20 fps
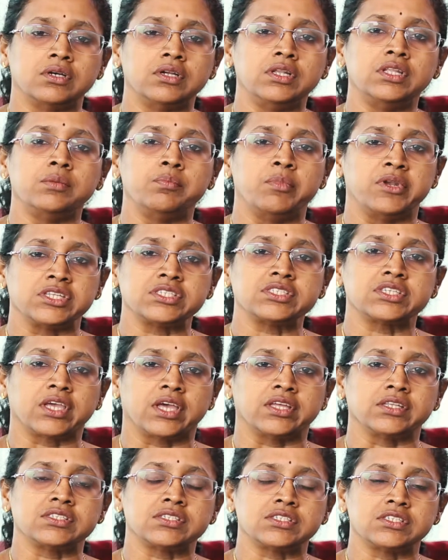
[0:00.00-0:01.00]
early breast
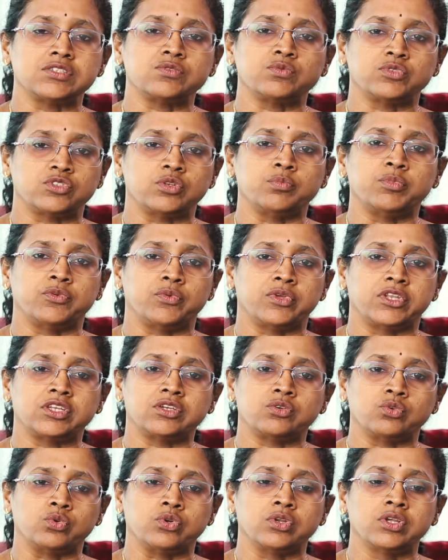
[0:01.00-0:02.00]
cancers, which would be very
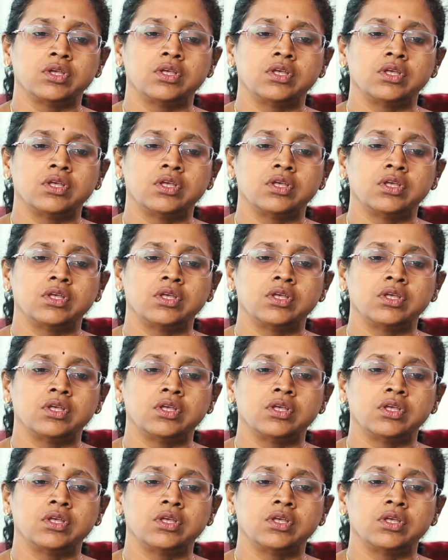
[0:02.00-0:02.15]
good.